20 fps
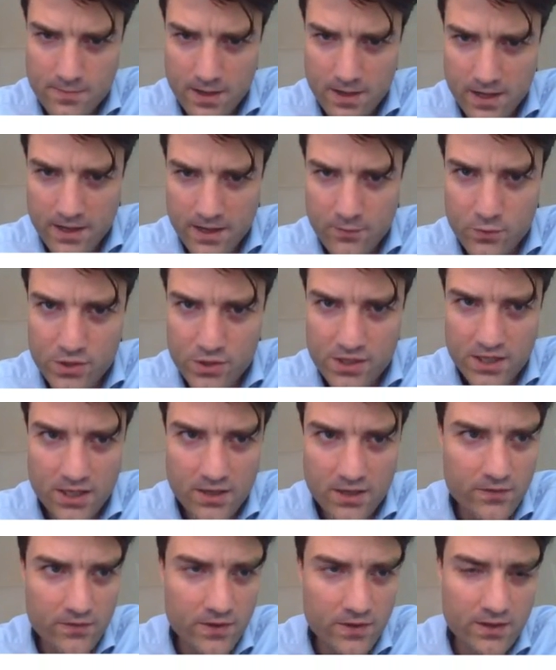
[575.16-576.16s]
I
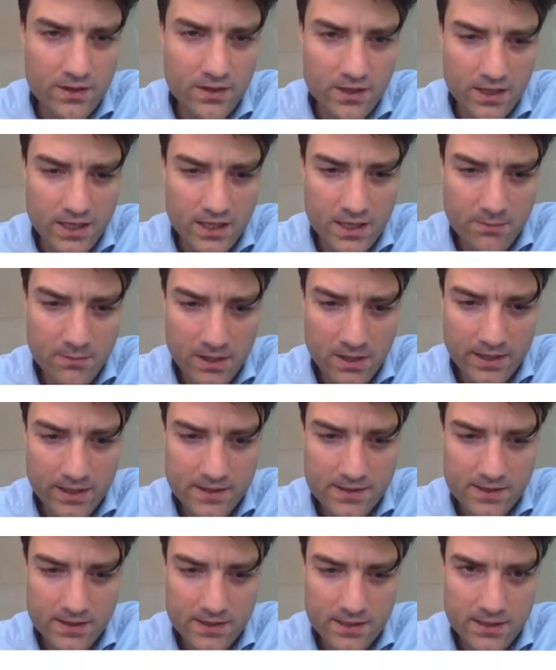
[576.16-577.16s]
receive an email
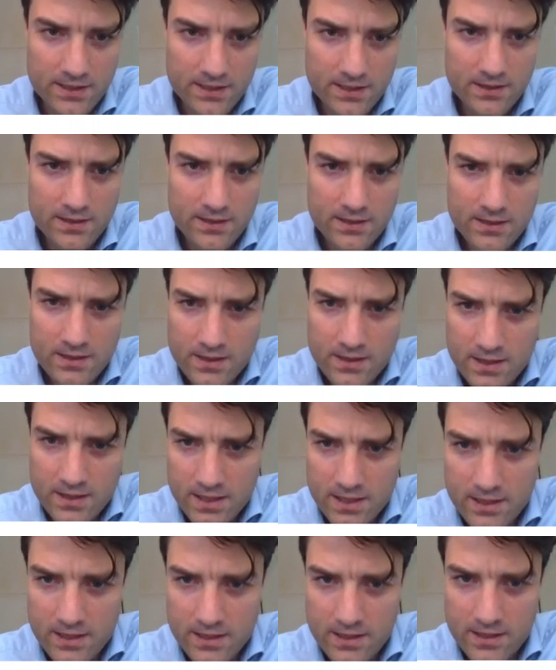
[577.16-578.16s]
instantly,
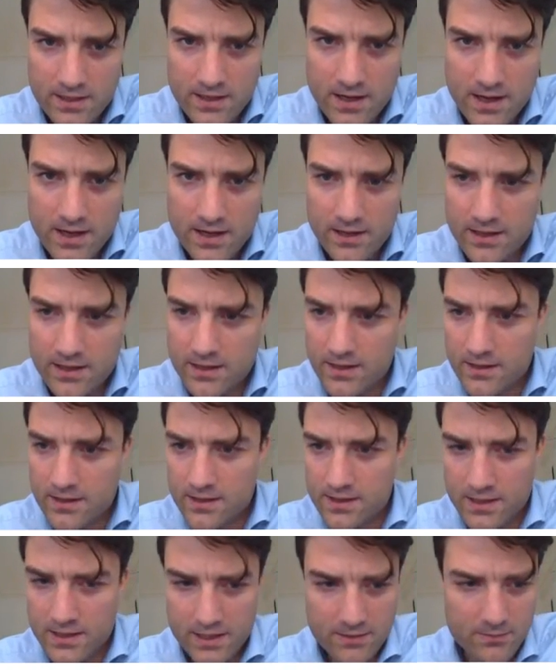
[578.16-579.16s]
and I can
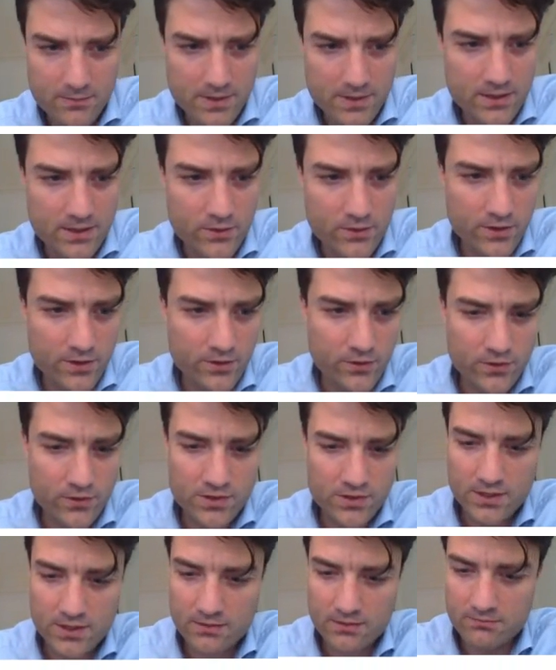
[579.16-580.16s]
select my Learn and Earn
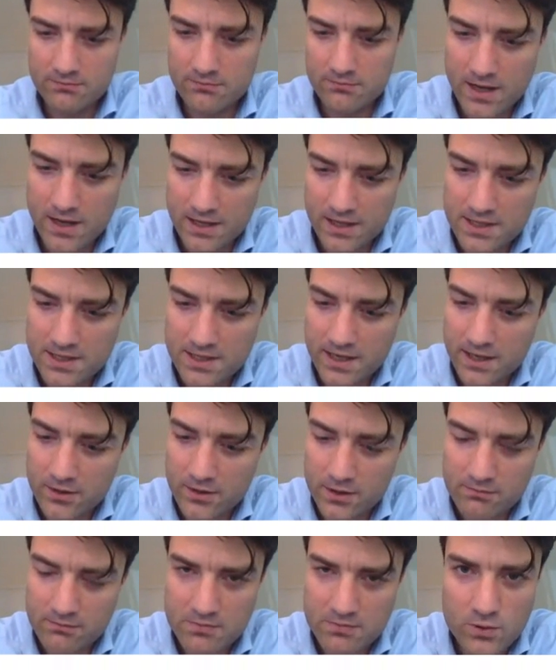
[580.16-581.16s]
Center. Actually I
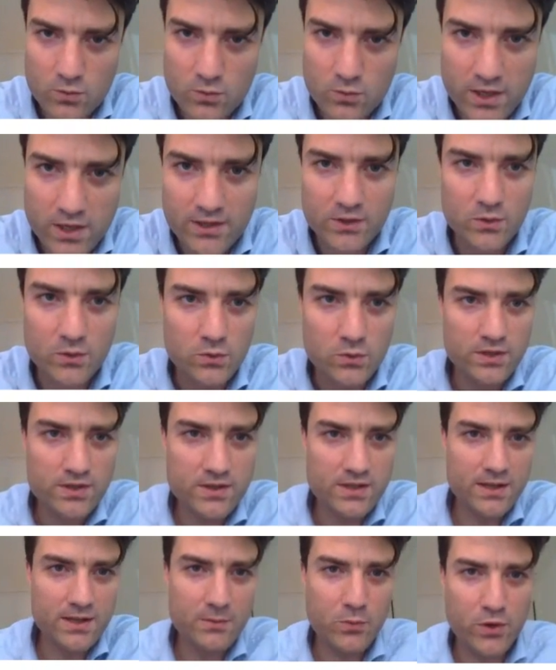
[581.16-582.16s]
cannot, so what I do
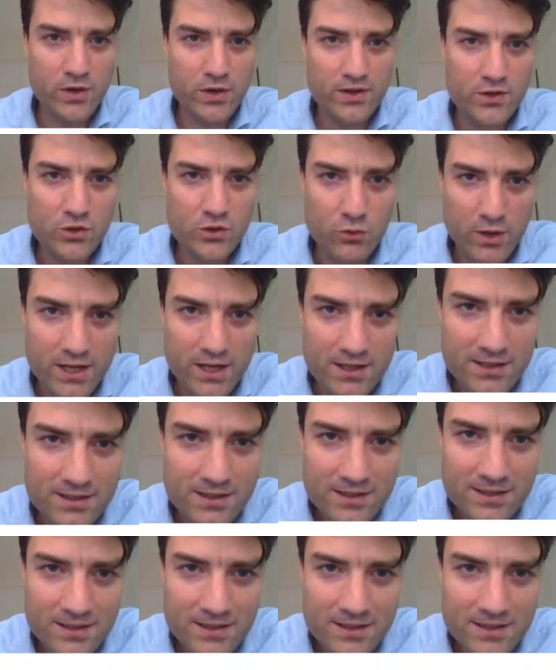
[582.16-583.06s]
is I print a screen